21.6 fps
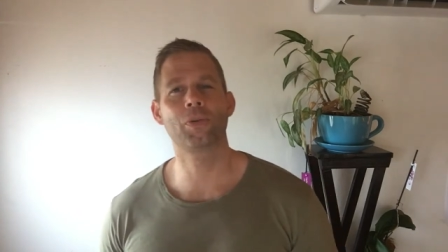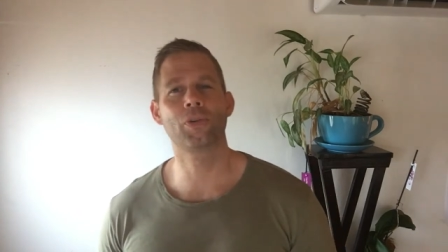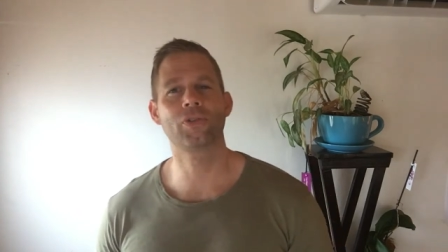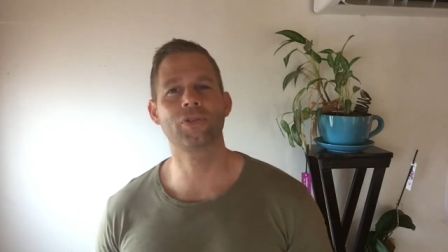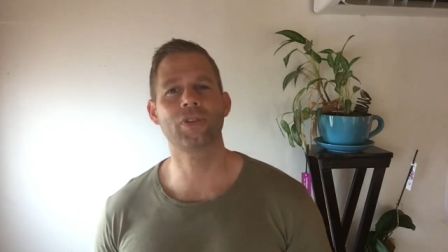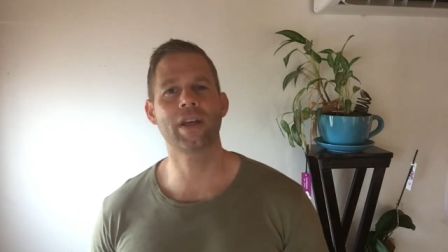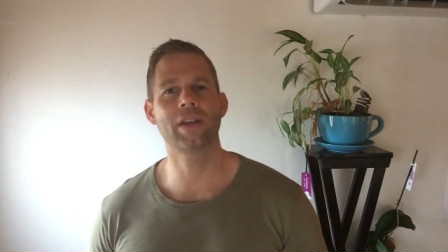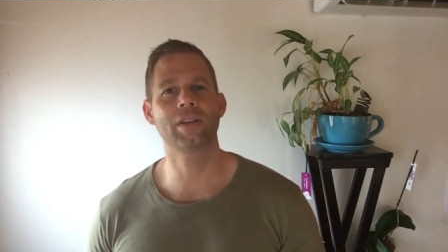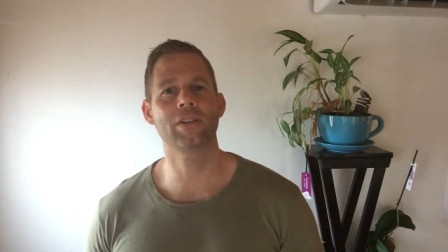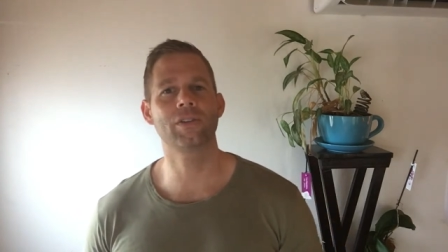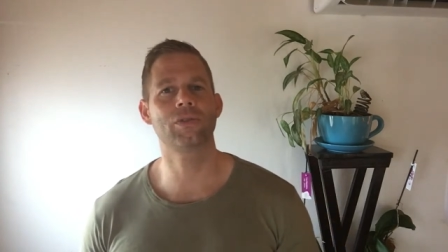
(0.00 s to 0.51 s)

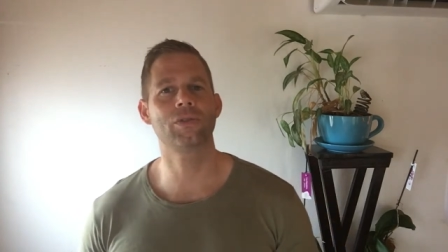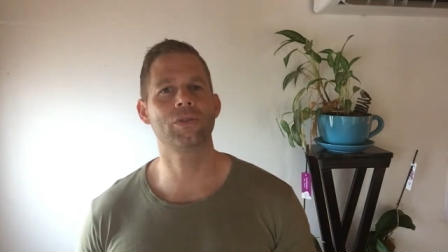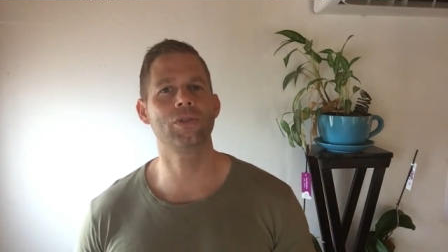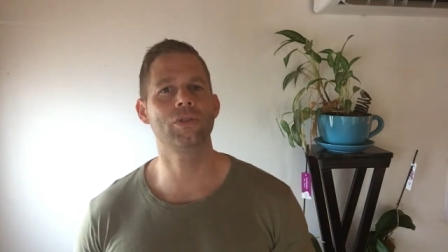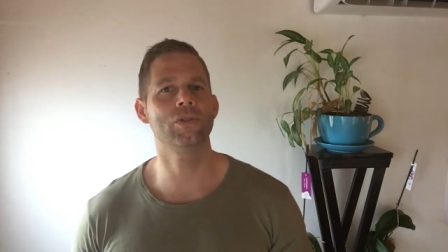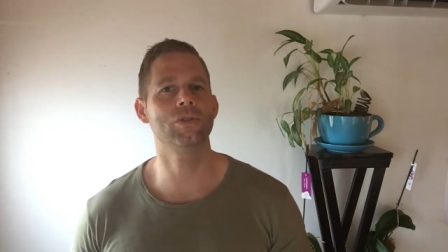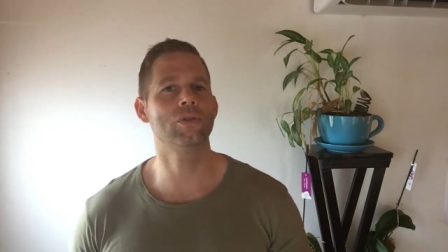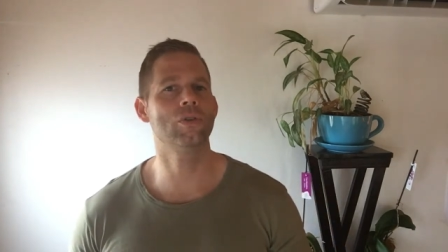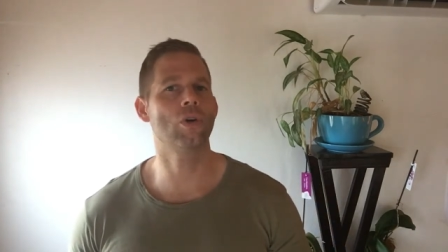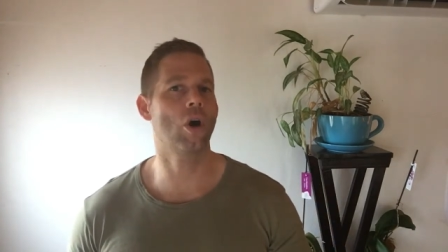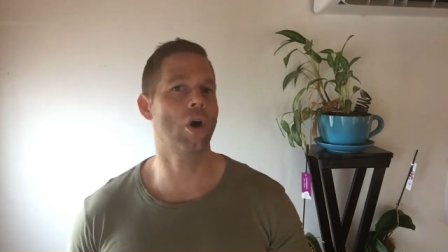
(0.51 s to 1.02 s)
presented to
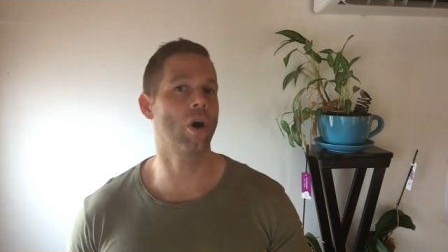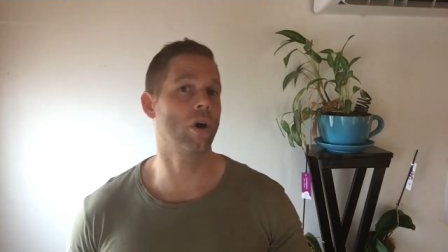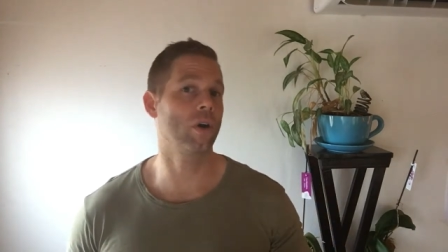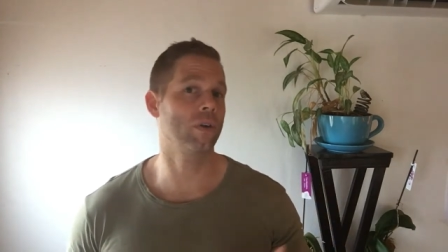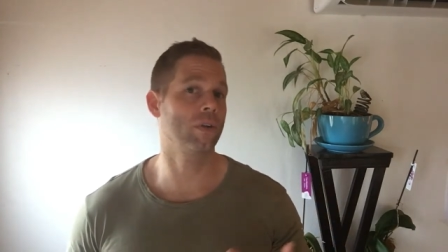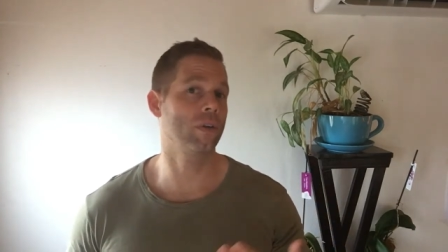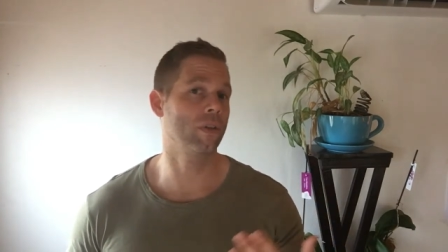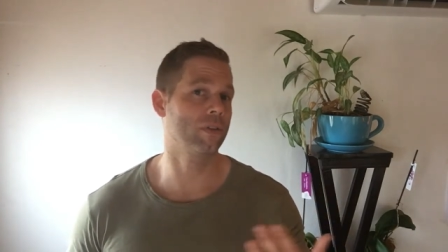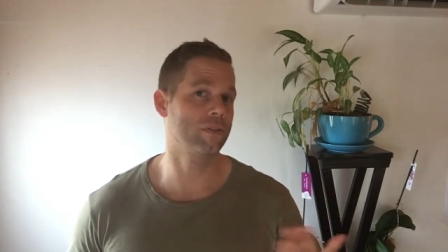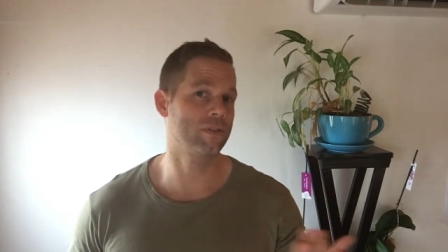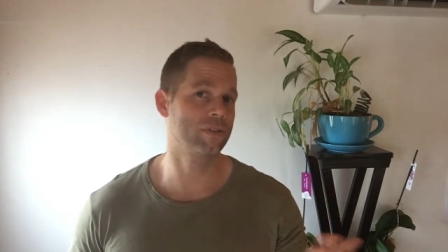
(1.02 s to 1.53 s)
you
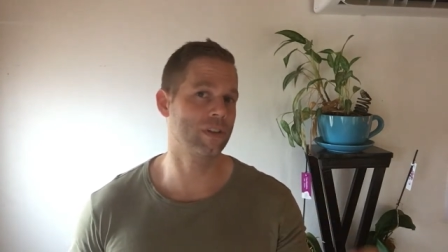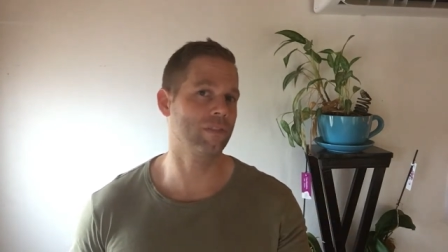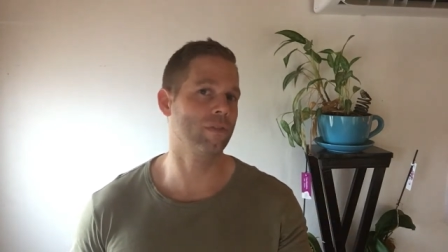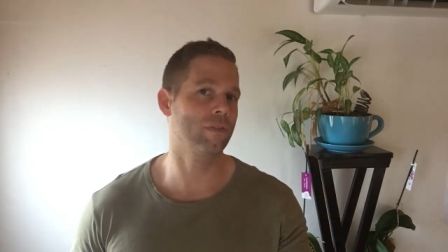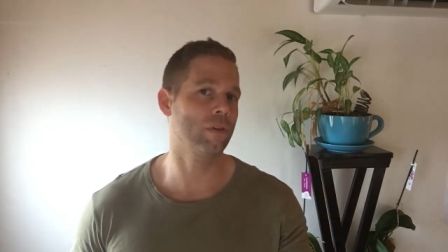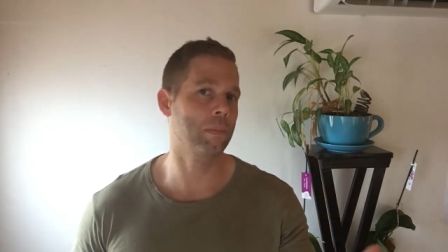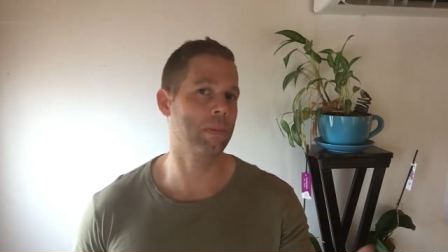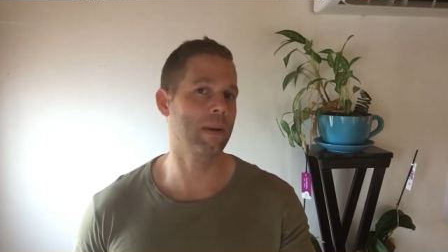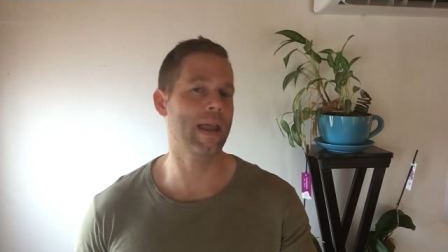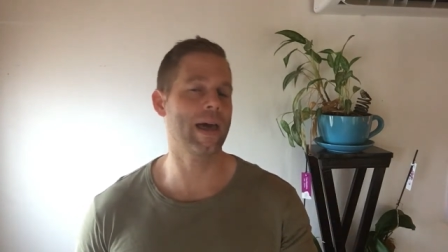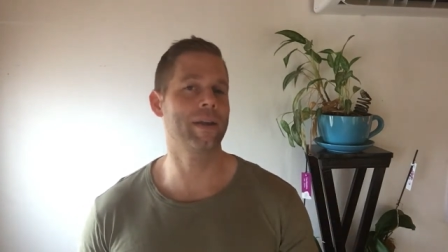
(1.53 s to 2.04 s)
on the
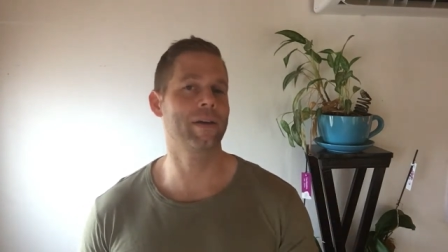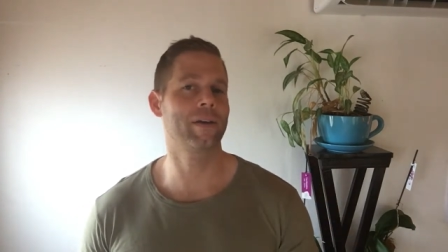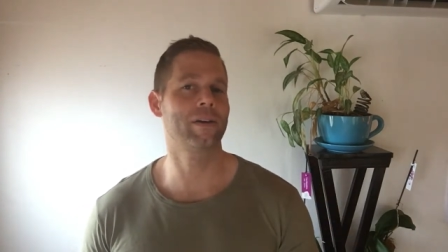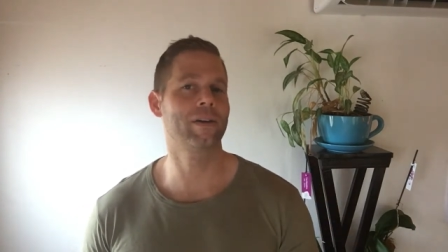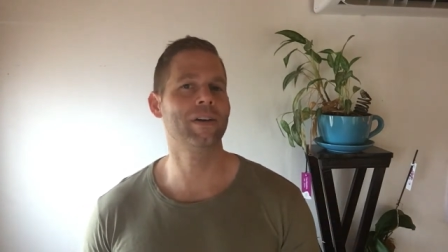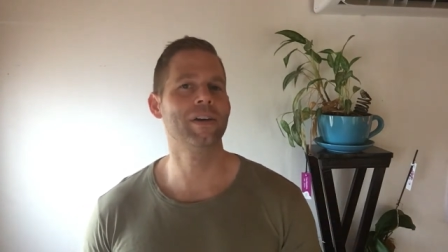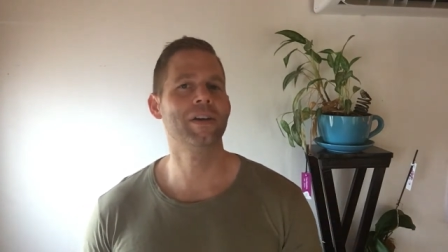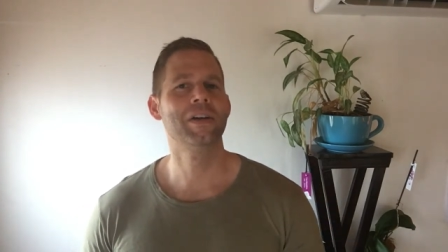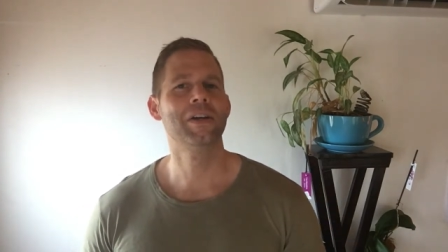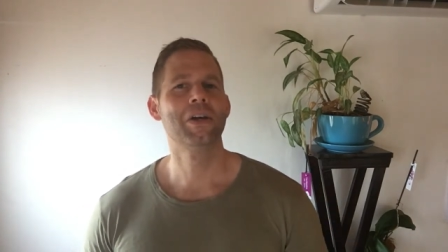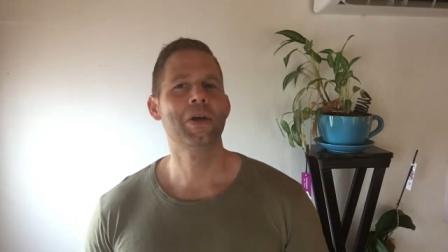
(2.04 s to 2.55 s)
silver platter,